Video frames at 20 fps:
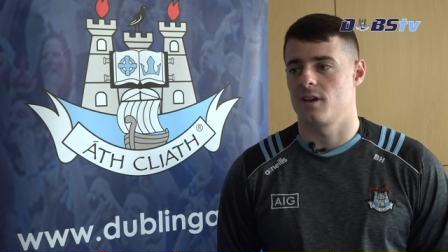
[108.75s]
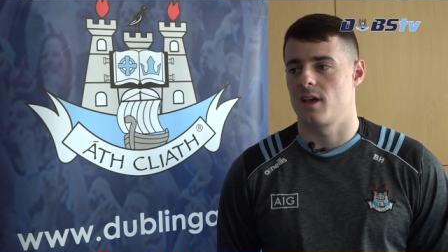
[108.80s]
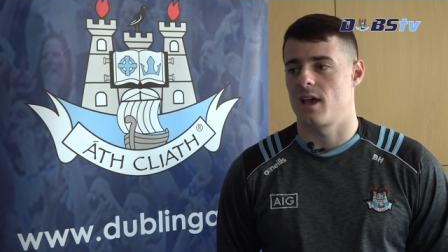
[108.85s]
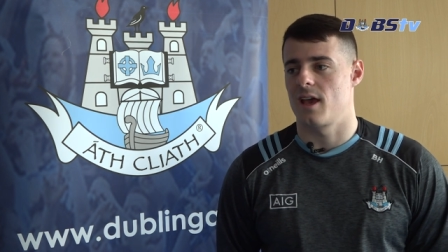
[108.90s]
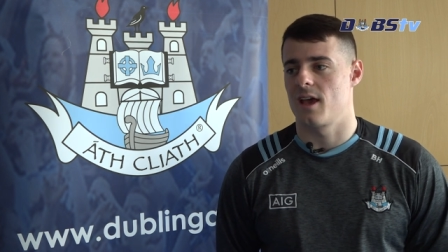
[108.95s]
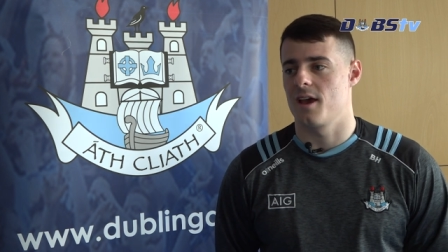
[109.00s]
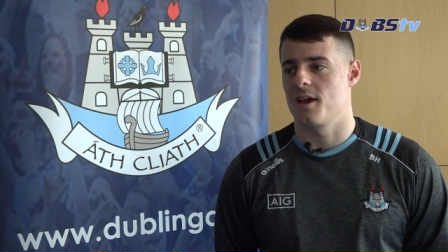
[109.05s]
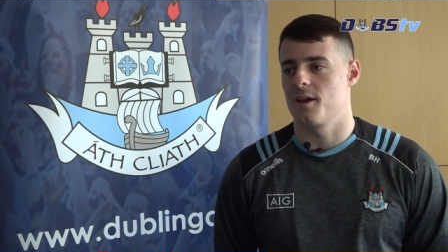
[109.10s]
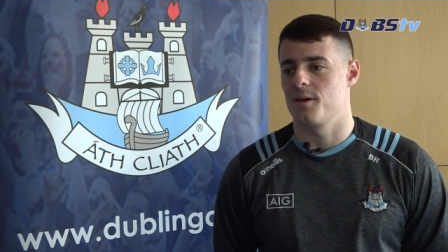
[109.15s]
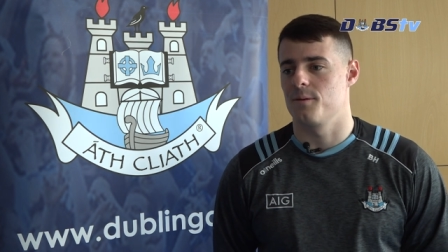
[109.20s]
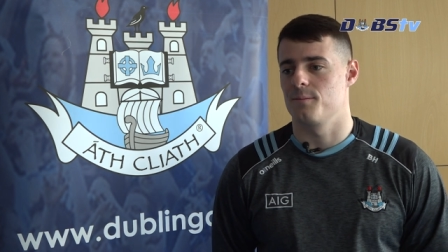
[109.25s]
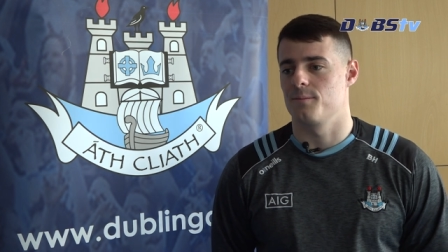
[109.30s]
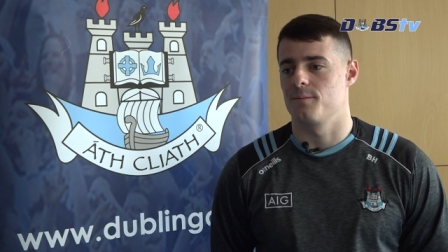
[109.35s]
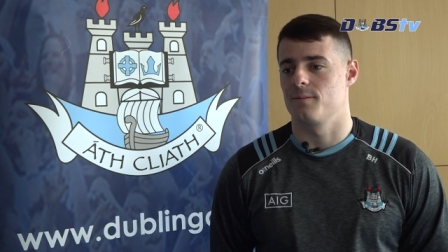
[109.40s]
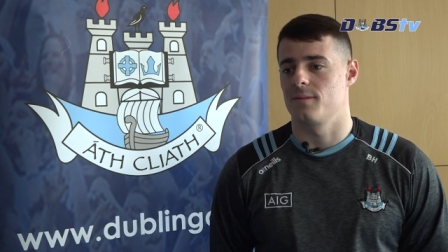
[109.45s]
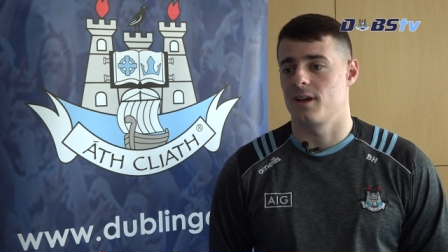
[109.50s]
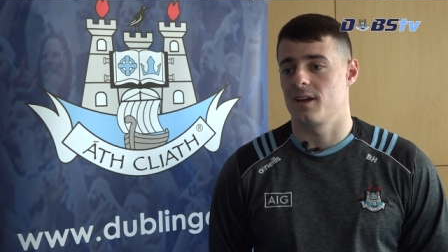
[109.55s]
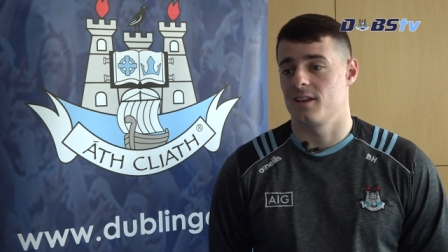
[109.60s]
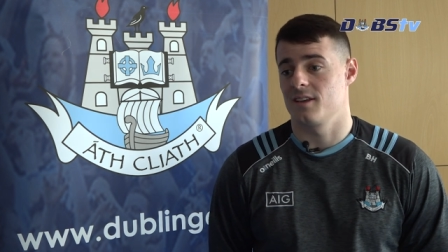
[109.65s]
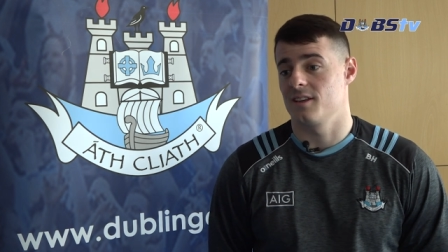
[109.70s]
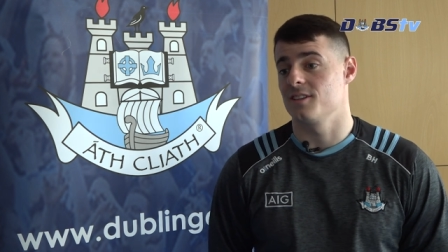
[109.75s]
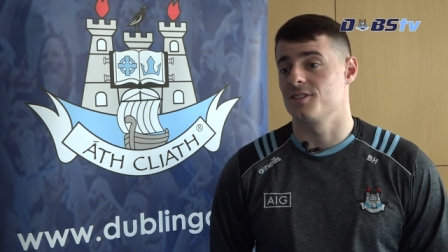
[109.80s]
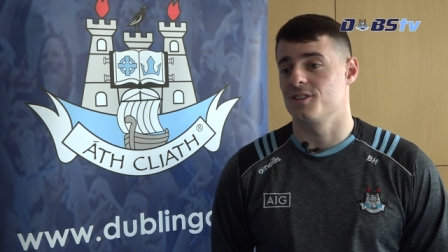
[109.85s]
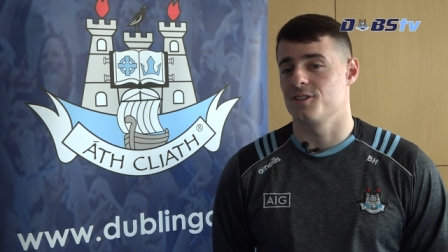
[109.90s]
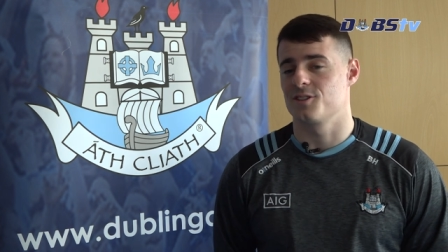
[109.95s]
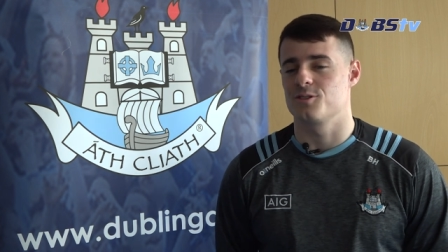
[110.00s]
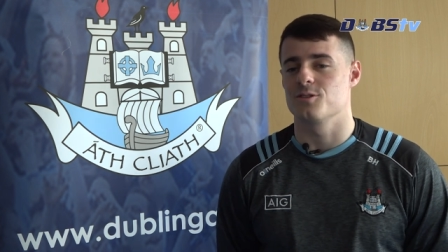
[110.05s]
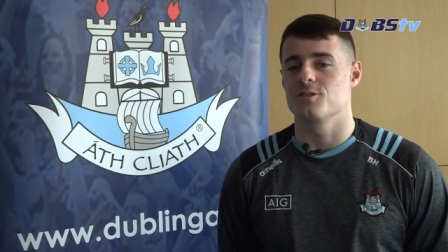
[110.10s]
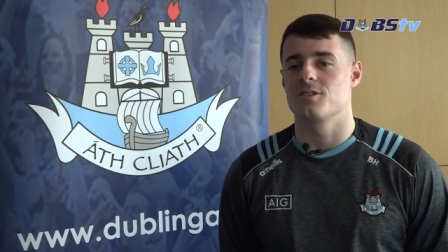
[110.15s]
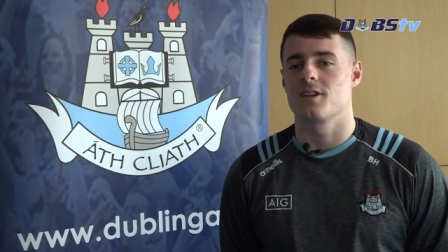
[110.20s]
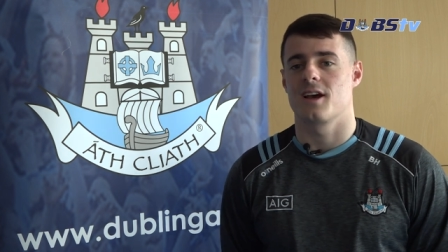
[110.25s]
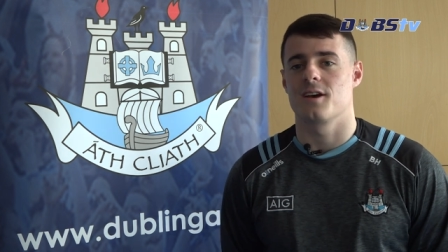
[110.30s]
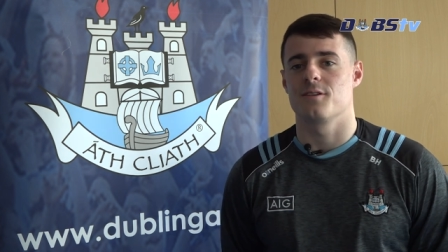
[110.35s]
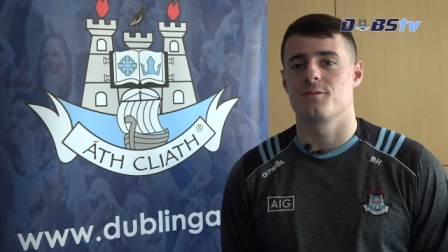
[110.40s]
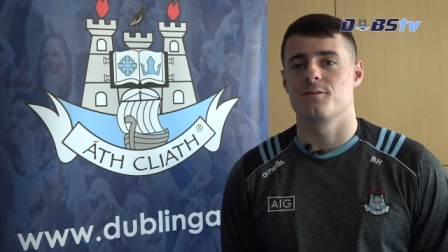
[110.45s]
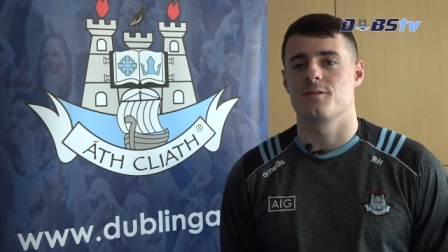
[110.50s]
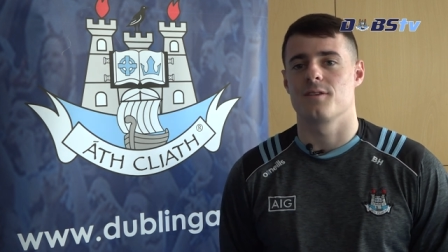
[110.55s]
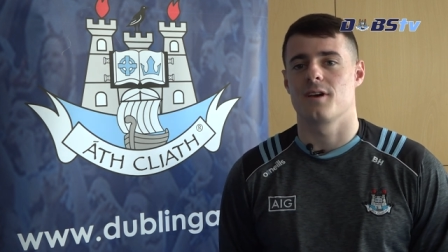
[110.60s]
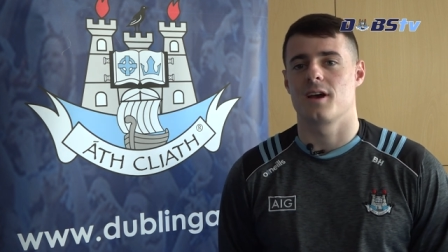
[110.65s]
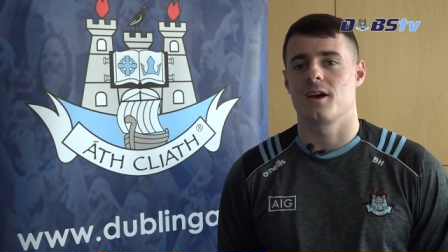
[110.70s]
and it's good to
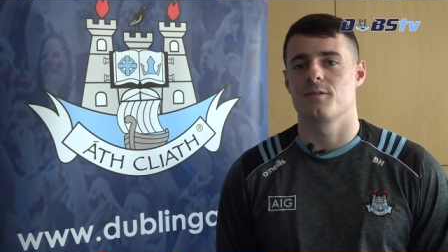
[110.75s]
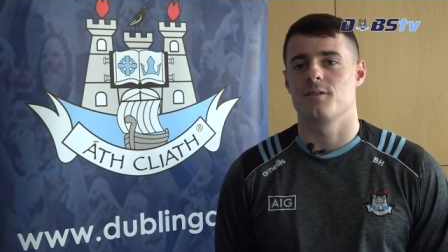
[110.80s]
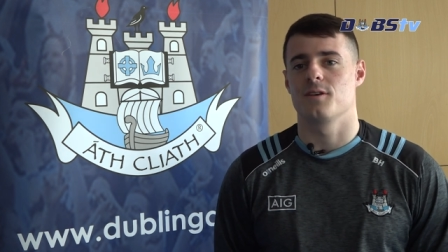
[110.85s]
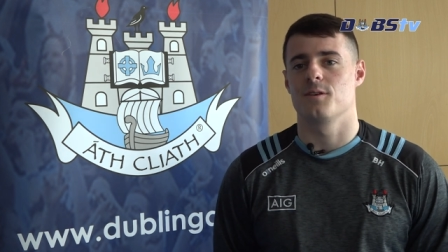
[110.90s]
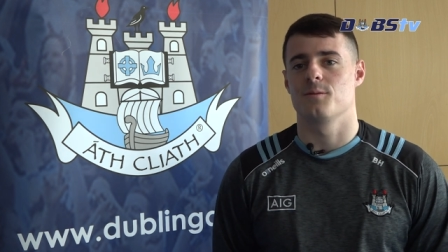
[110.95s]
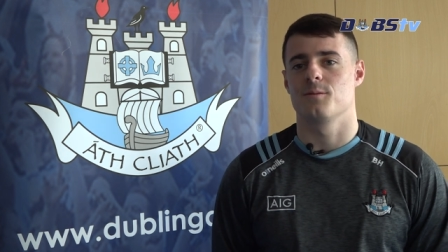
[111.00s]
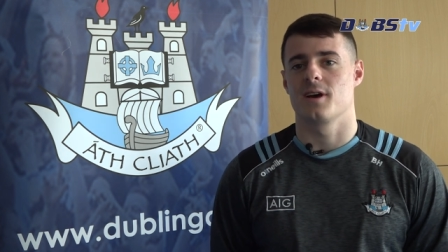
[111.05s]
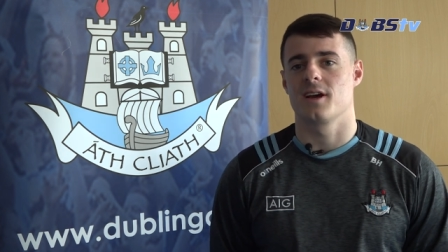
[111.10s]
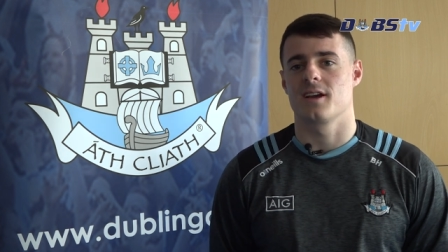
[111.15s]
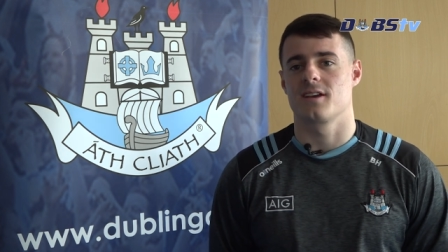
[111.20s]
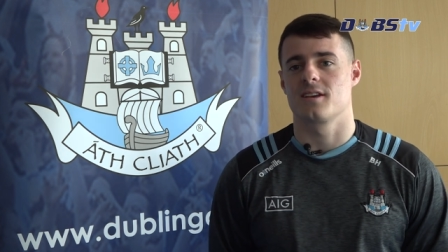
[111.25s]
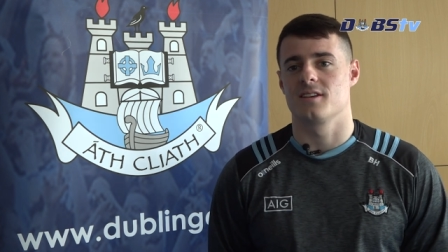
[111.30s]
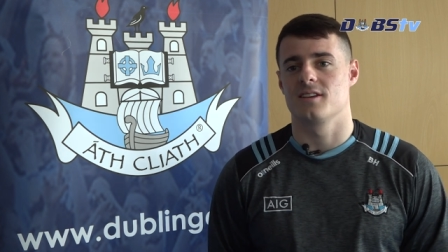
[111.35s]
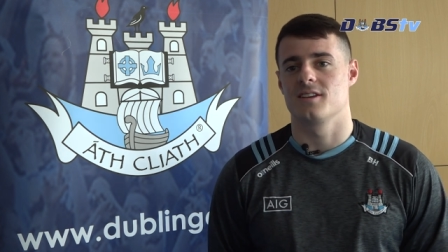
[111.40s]
have him back,